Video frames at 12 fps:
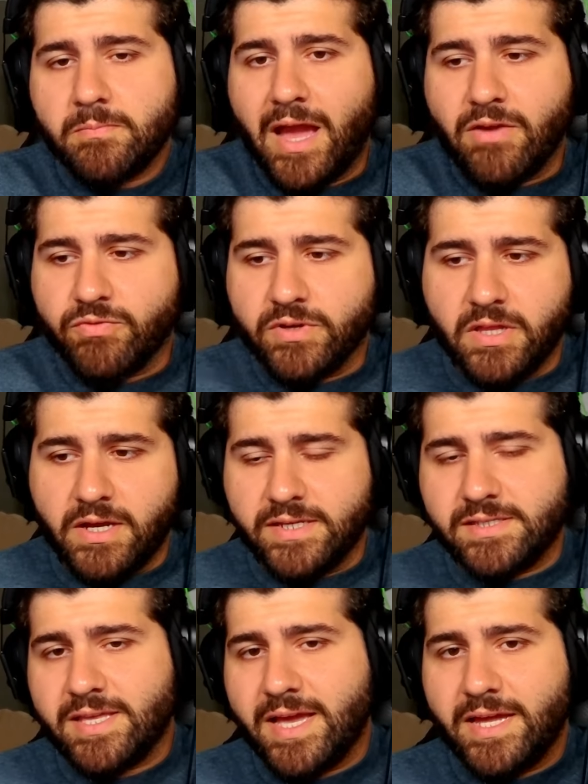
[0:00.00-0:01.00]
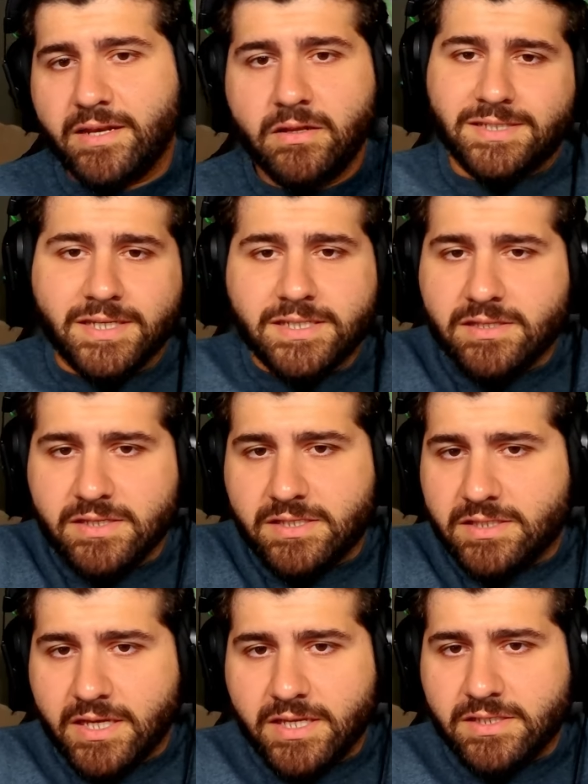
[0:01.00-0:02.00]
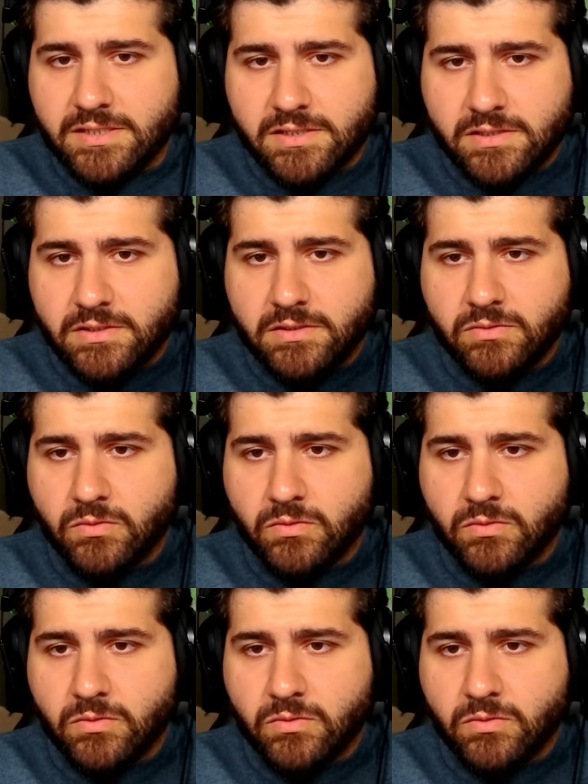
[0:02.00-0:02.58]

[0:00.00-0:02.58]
I realized that 6 of these tins,